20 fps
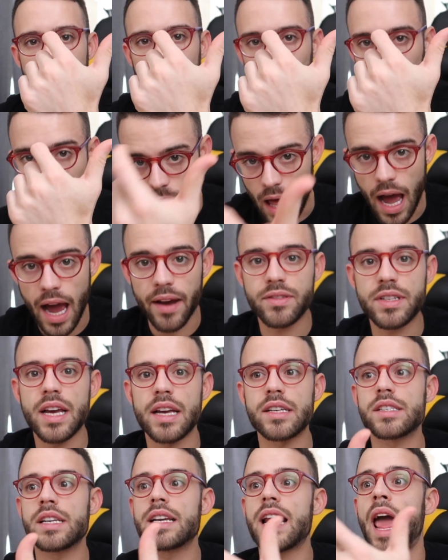live
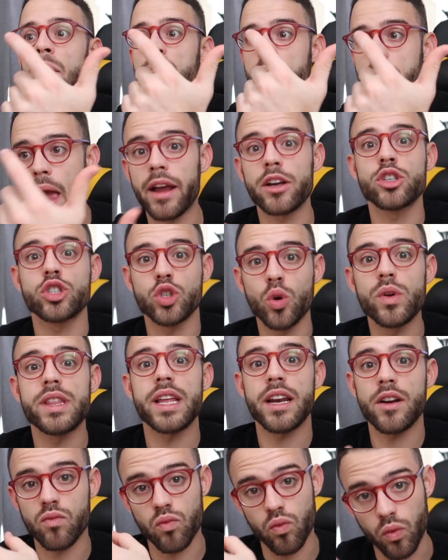test it, and make sure that
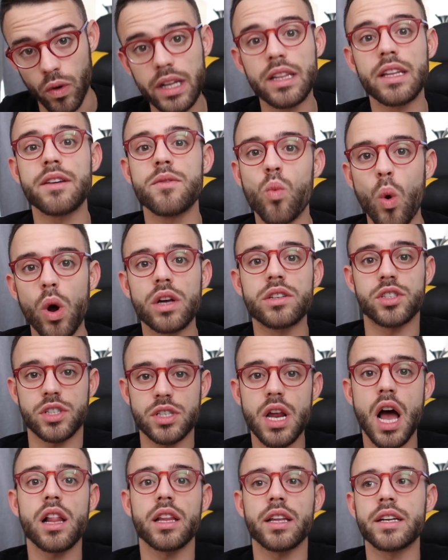it really was
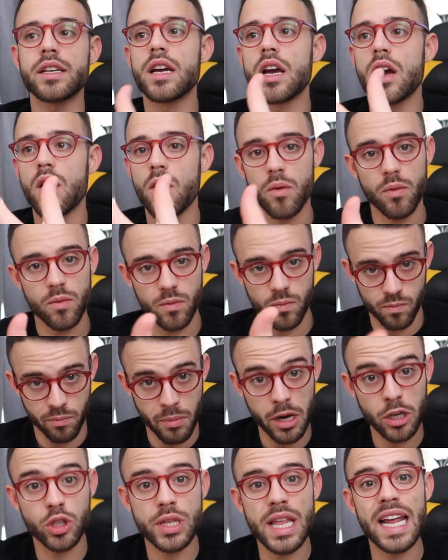solid,
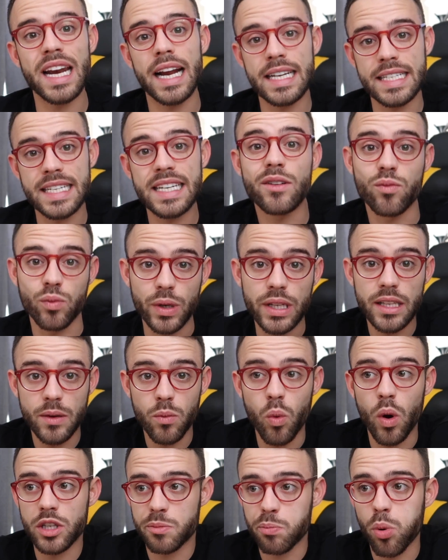make sure that idea really
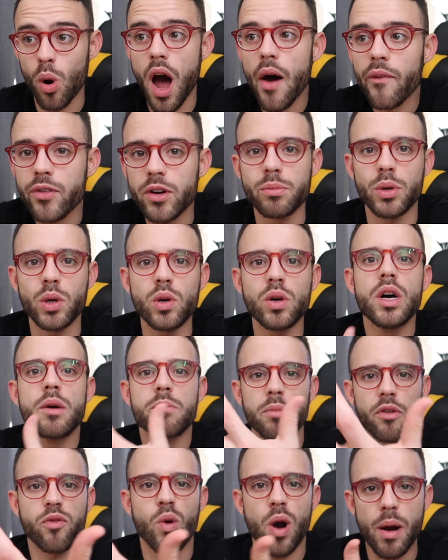was profitable
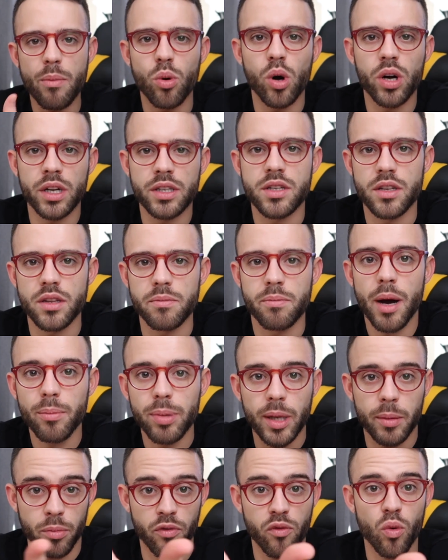before I brought it to the
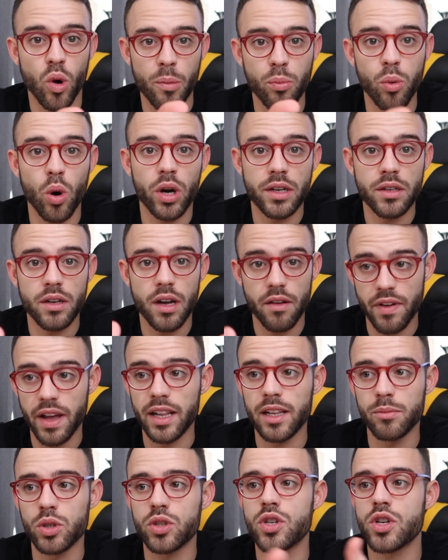public, before I brought it
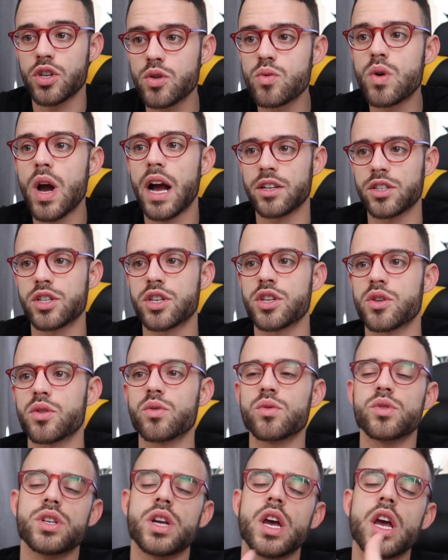available to you guys to
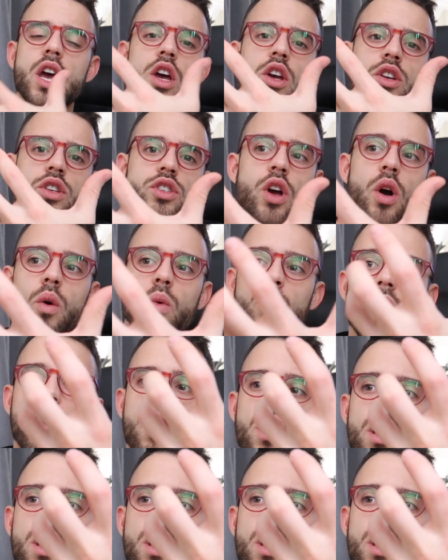use. So